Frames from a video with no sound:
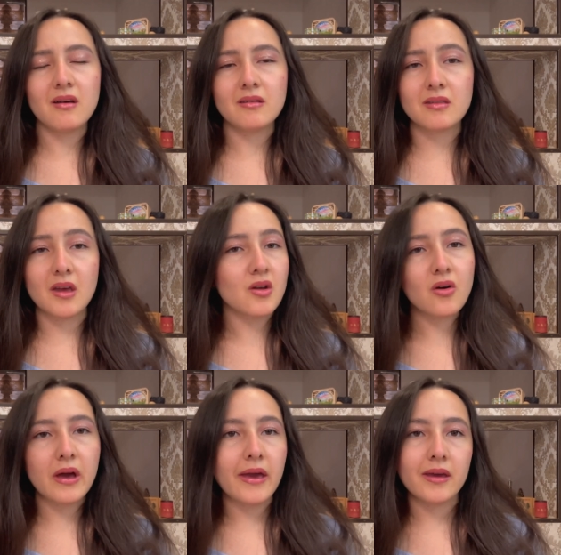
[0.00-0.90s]
said,
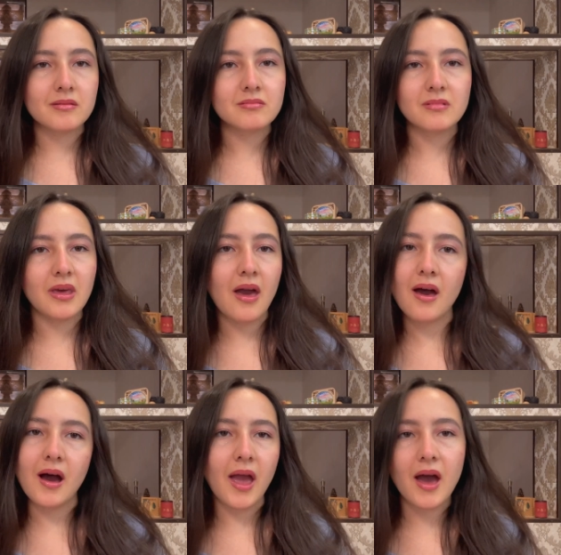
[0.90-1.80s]
okay, yeah,
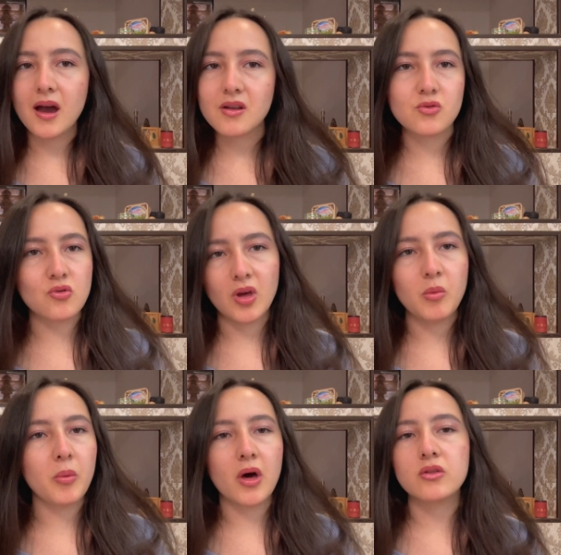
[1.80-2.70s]
I had a dream
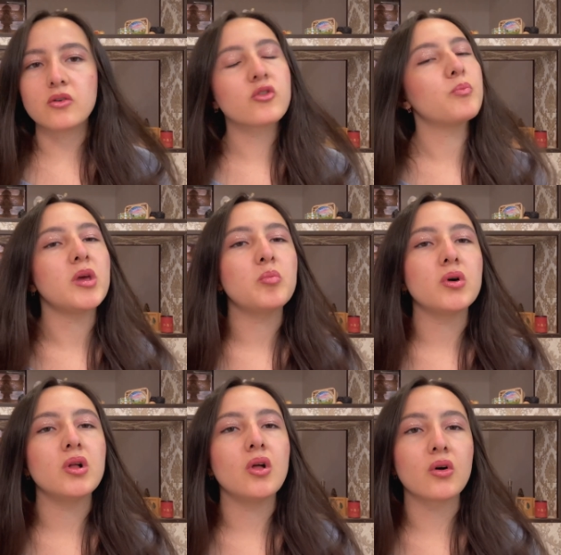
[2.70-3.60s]
about those
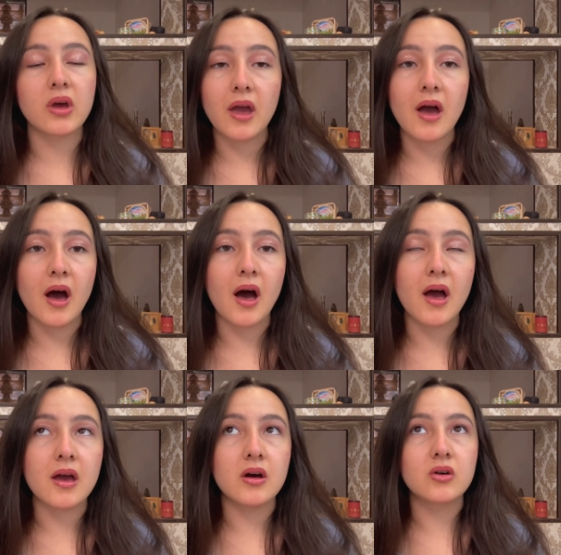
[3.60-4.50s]
people. Okay,
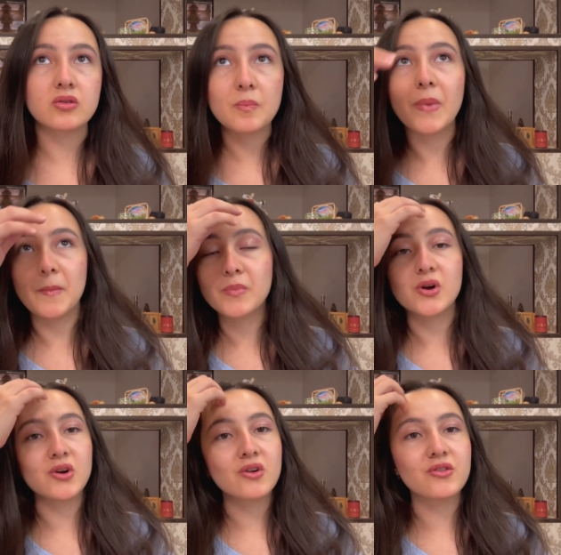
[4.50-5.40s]
I
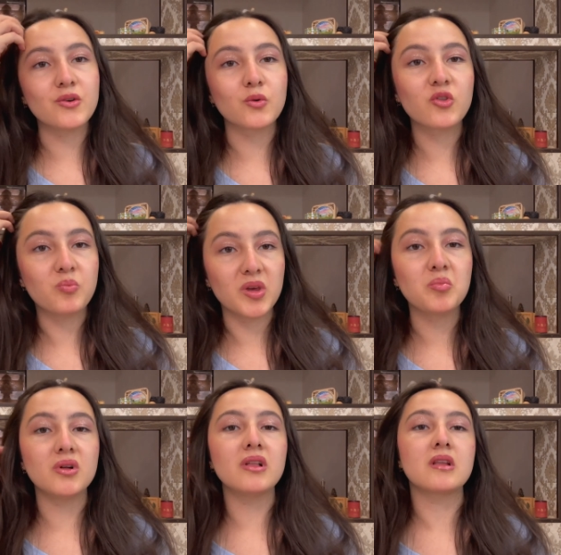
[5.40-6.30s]
remember those
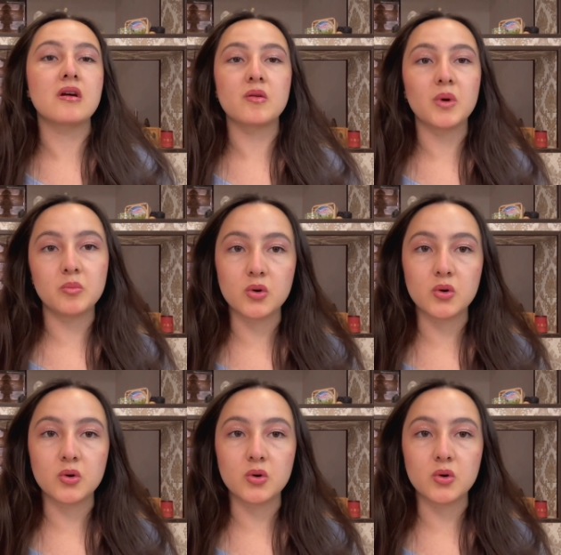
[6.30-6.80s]
people and I remember